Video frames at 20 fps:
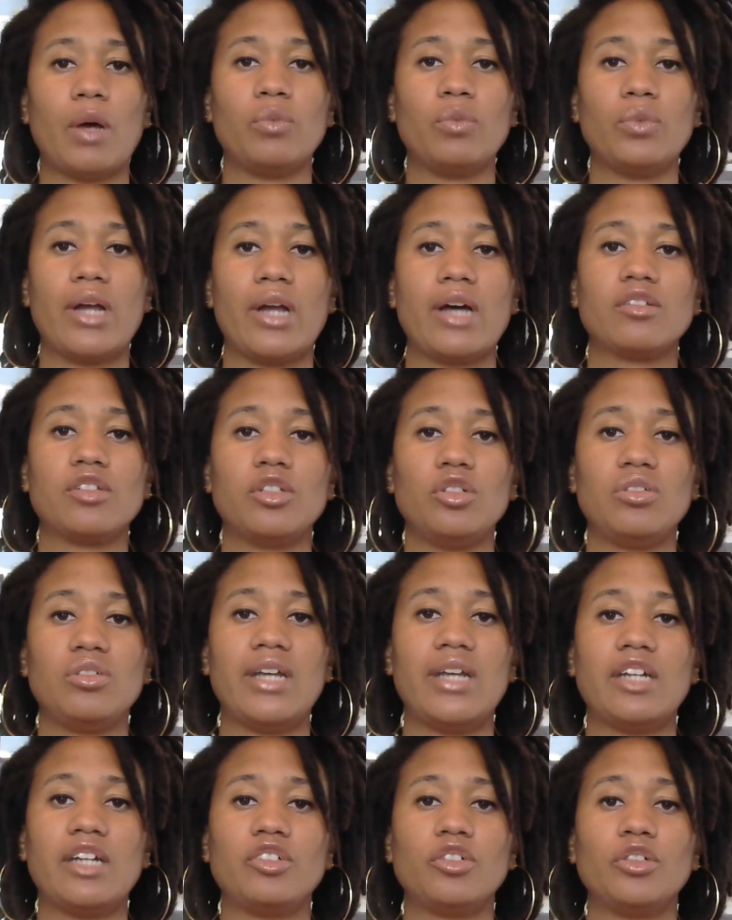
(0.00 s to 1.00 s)
When I was loose
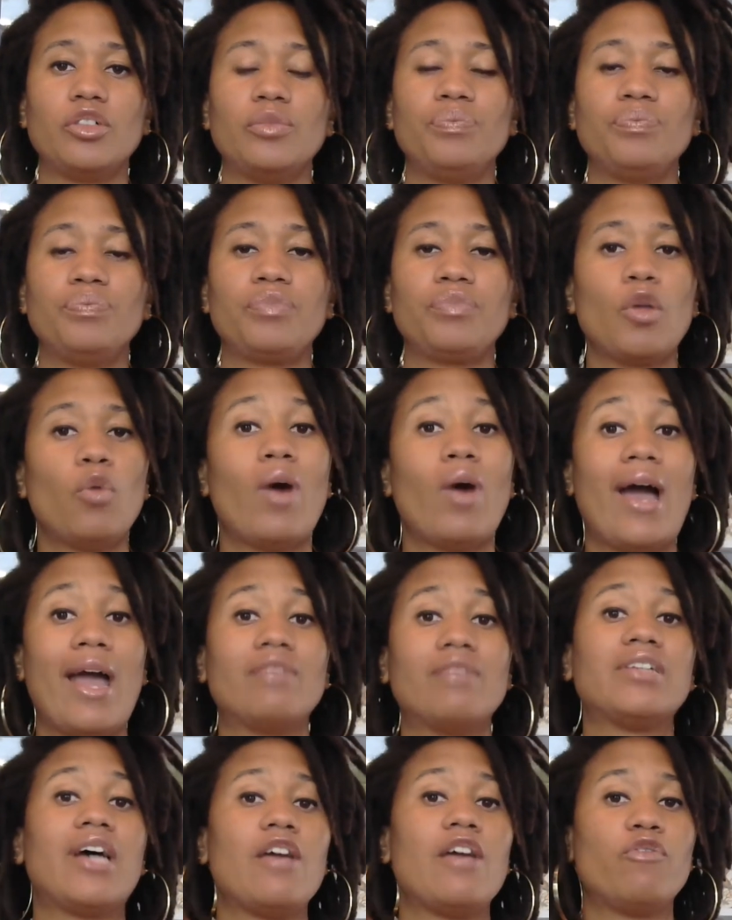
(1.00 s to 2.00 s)
natural, well, I
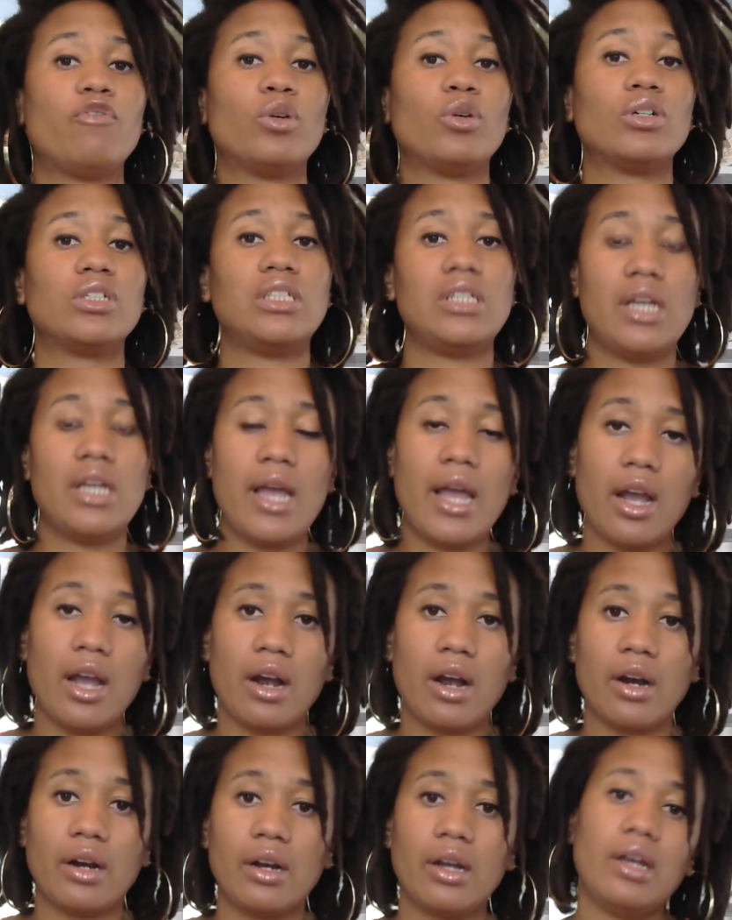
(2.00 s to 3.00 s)
have type 4C
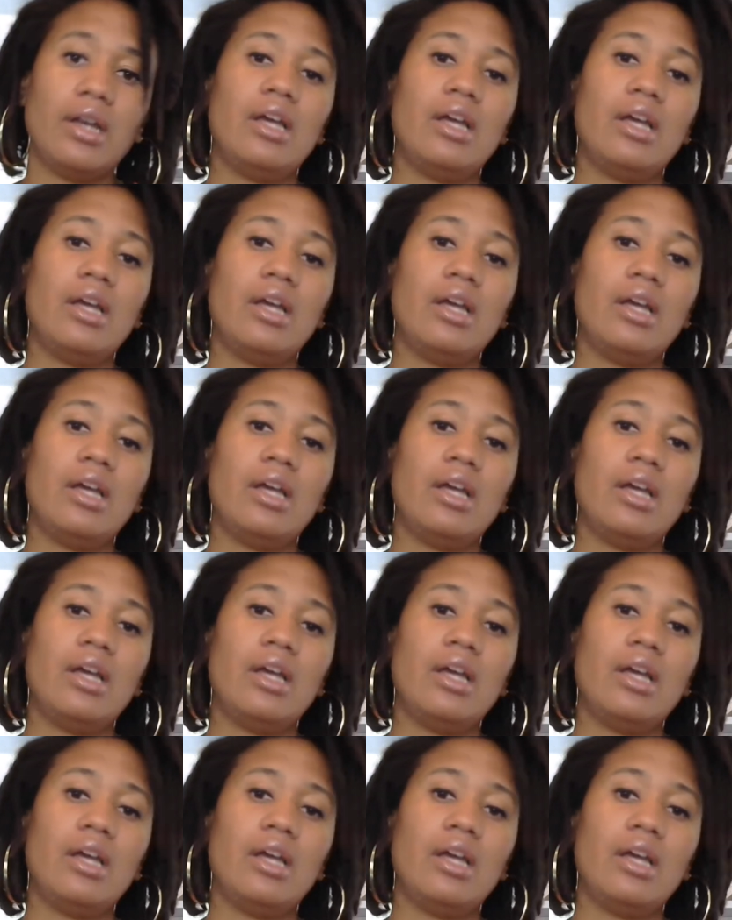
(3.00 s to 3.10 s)
hair,